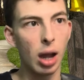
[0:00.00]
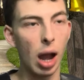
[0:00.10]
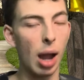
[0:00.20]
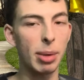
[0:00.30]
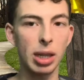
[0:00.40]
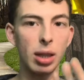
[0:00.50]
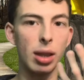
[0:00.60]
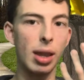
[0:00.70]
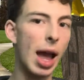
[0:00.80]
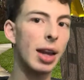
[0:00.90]
I mean,
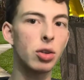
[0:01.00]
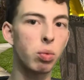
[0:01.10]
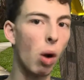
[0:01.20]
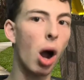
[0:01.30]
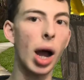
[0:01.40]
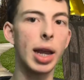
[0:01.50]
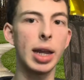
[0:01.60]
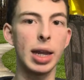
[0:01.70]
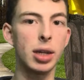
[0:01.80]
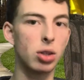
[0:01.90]
that is why
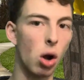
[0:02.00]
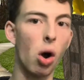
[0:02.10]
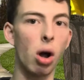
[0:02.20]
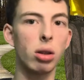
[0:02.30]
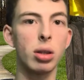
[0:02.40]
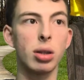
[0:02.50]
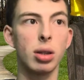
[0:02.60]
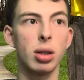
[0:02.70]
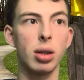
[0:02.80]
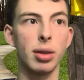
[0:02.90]
it is called
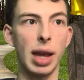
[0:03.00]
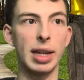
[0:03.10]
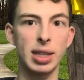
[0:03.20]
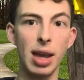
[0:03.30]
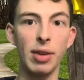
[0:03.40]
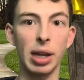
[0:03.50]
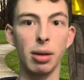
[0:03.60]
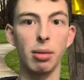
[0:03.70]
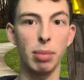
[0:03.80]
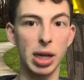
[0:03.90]
Thanksgiving,
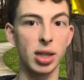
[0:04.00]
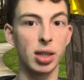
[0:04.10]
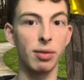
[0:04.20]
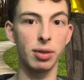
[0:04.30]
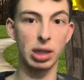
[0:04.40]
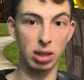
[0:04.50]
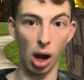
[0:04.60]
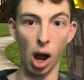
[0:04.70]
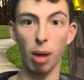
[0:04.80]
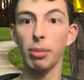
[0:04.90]
because of
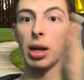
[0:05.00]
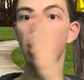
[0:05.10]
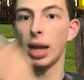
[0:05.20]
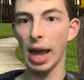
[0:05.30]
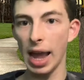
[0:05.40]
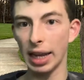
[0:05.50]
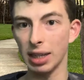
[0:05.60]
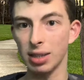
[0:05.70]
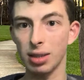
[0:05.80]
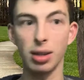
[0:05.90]
Tom
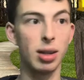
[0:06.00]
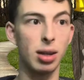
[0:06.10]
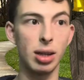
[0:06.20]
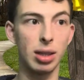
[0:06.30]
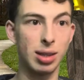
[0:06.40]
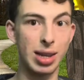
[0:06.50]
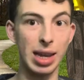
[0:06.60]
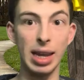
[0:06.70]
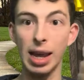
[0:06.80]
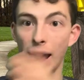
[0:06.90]
Hanks.
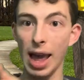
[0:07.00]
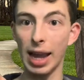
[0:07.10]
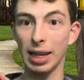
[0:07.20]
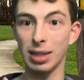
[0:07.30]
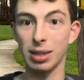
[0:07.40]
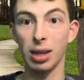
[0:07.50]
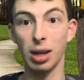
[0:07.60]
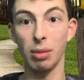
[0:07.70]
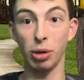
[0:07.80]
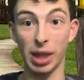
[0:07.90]
T. Hanks.
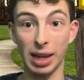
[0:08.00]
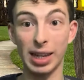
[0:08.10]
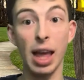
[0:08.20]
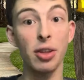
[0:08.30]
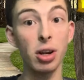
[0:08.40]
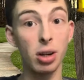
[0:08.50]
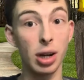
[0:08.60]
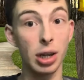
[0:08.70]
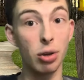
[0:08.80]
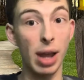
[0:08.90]
Put that together,
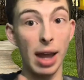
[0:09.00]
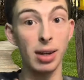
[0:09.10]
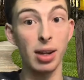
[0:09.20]
you get